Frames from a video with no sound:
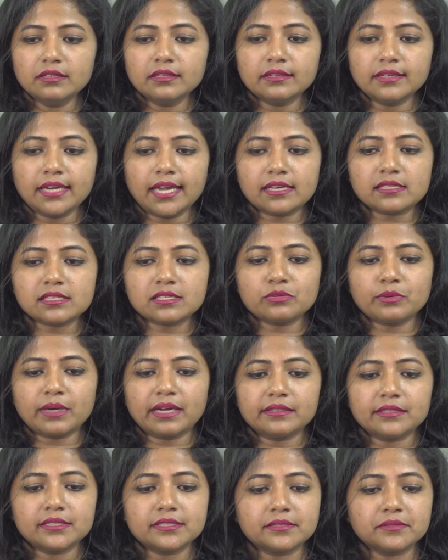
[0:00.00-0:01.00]
Next
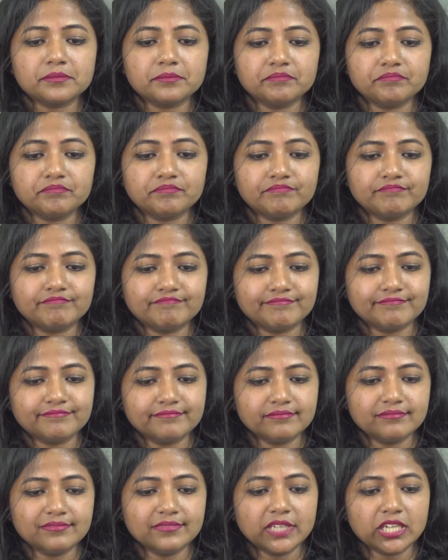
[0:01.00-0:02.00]
one,
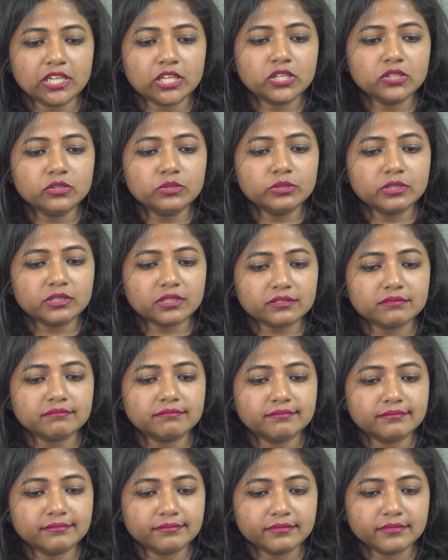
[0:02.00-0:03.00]
cute,
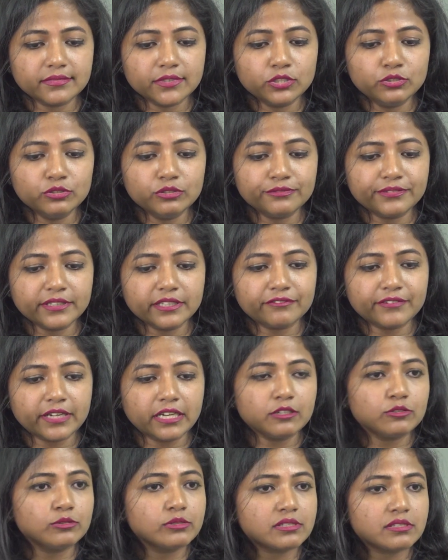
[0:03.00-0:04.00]
goofy
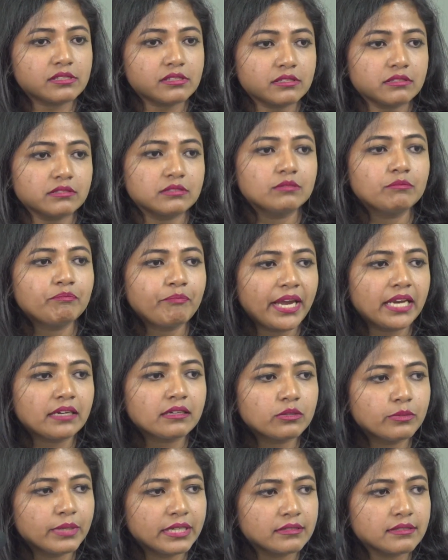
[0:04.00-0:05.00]
fellows,
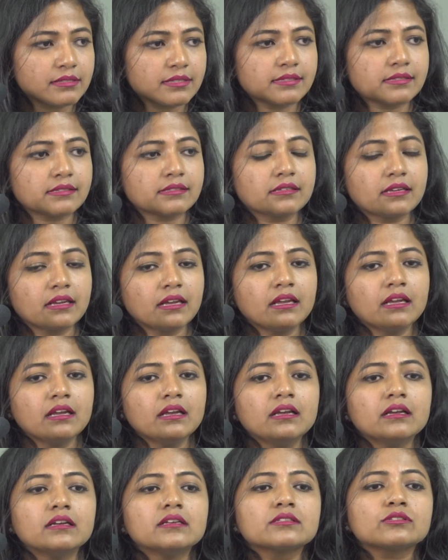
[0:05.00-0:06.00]
penguins.
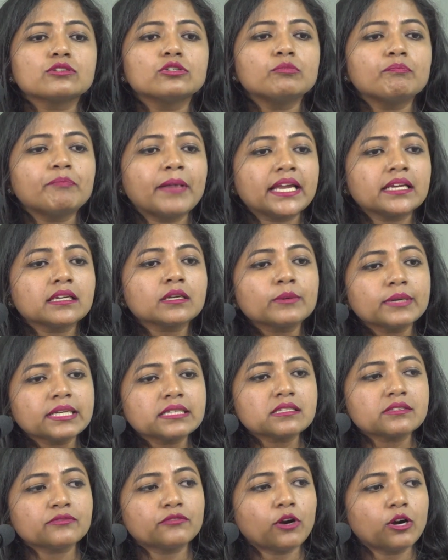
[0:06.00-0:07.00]
So
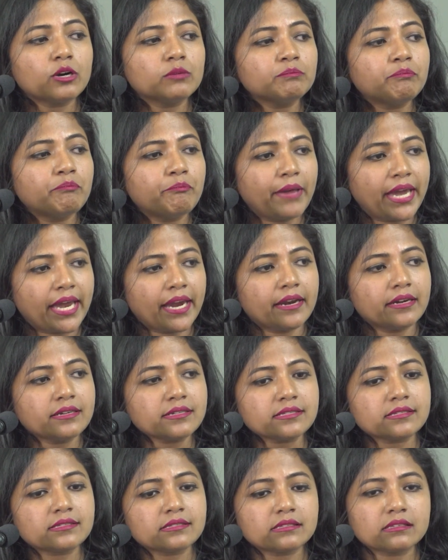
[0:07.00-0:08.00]
penguins form pairs
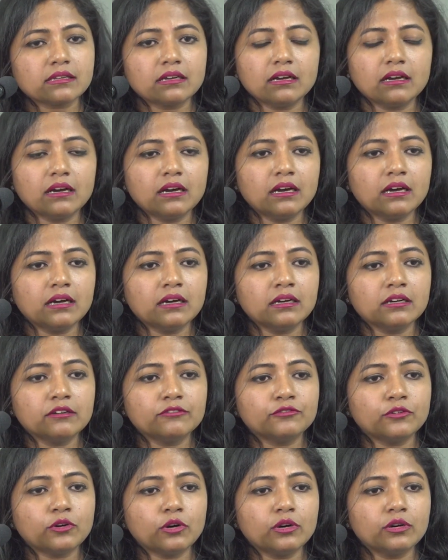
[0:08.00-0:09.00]

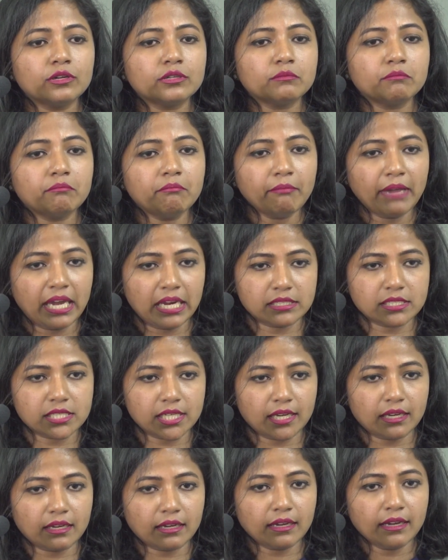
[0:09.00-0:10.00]
for
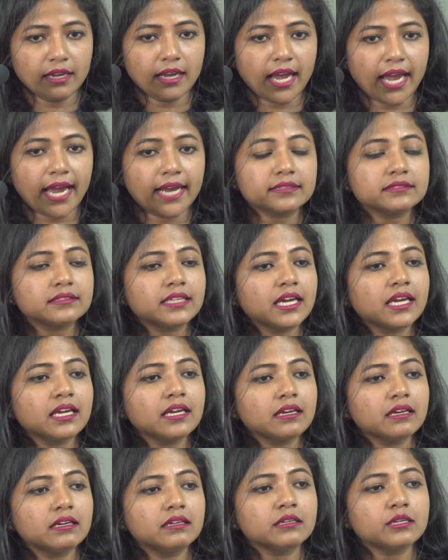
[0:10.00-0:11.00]
mating and
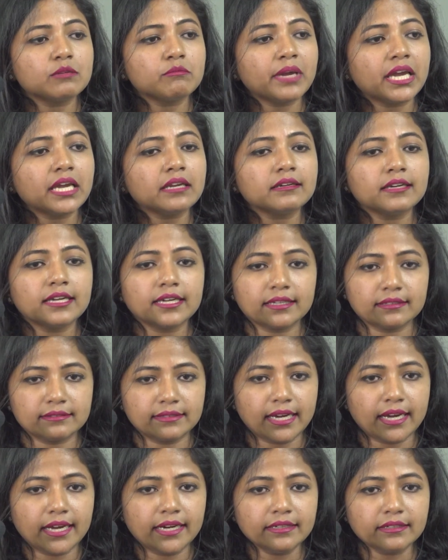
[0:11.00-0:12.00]
they remain like
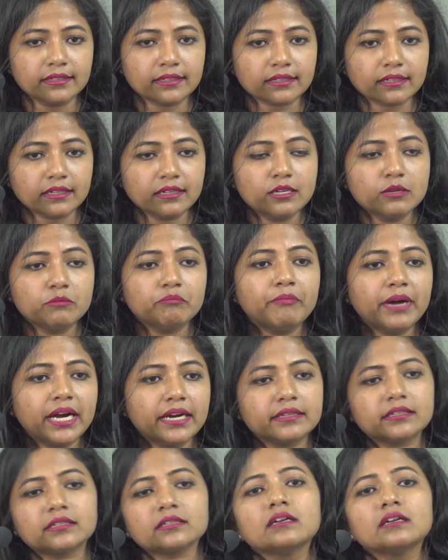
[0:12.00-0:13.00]
that, but